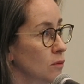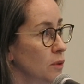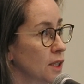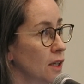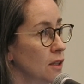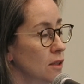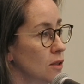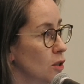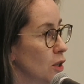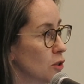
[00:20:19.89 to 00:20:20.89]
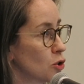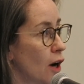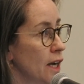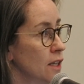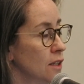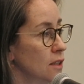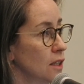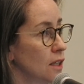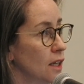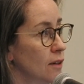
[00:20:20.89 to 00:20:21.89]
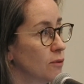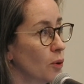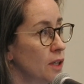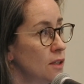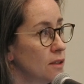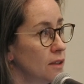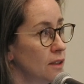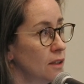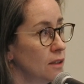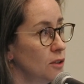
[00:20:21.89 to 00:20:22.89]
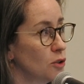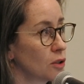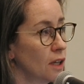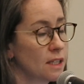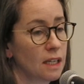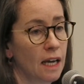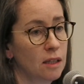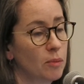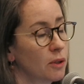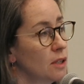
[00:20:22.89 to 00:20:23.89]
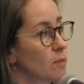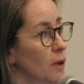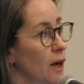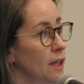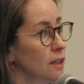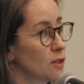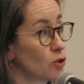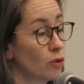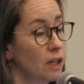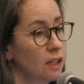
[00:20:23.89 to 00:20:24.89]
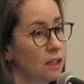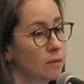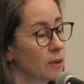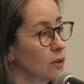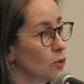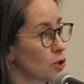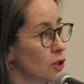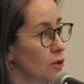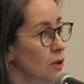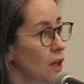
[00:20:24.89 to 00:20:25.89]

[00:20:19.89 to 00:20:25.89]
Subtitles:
we can try and avoid the neutralizing antibodies by screening, but also